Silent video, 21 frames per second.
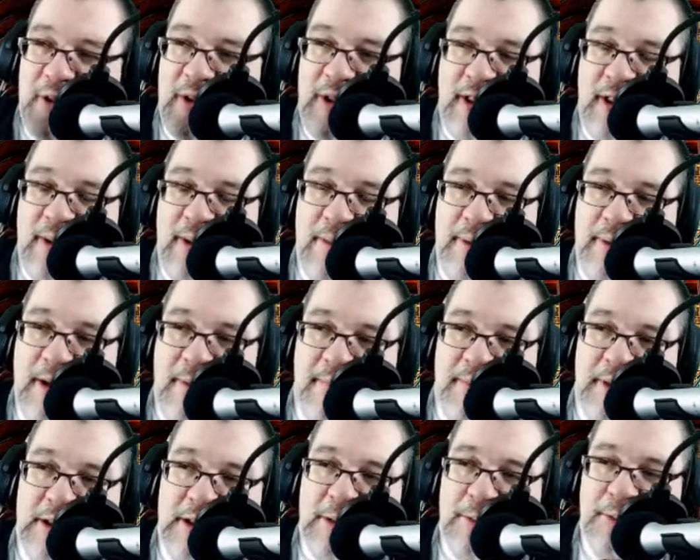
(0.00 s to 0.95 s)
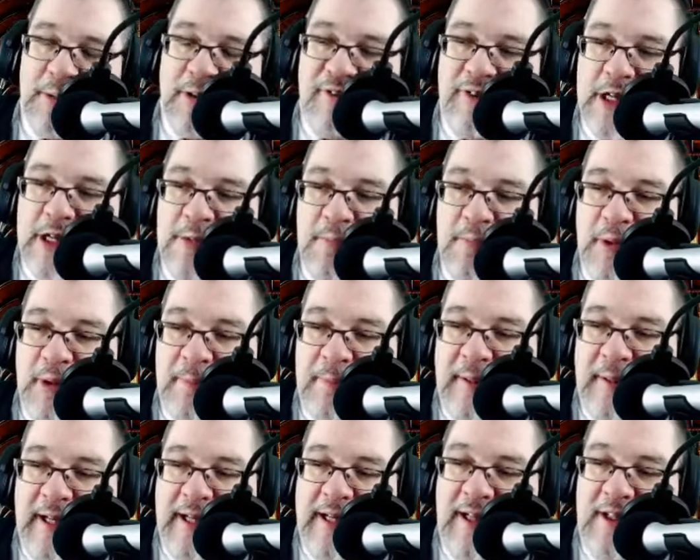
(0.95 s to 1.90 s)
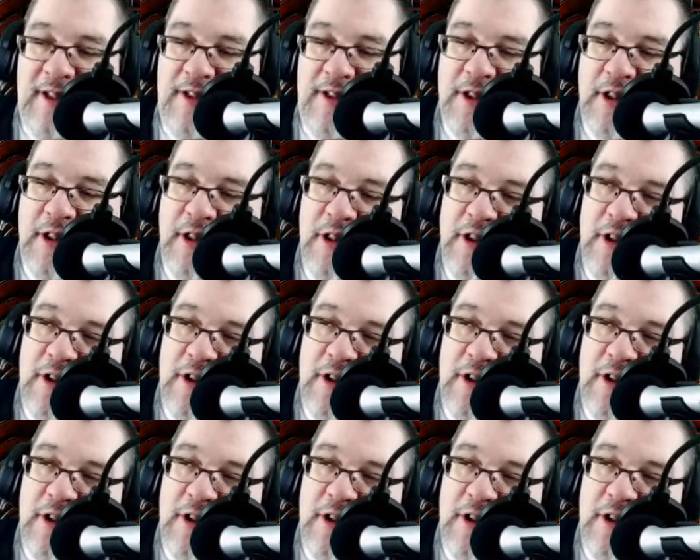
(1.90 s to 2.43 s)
on the Liberty Principle Facebook page,